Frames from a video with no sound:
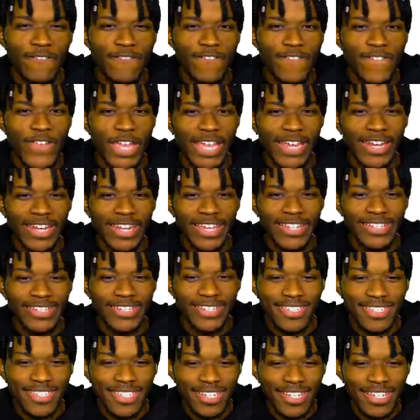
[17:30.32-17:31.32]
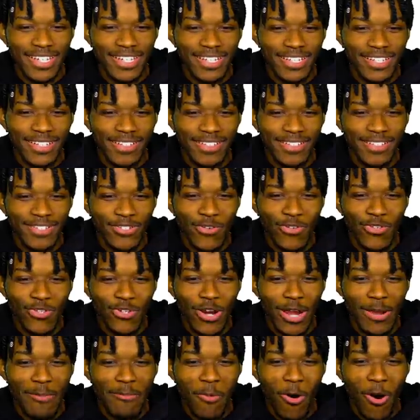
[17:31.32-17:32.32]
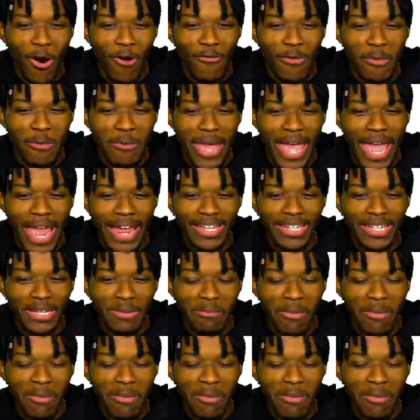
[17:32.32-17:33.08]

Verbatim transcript: Phoenix, you trade Marvin Bagley,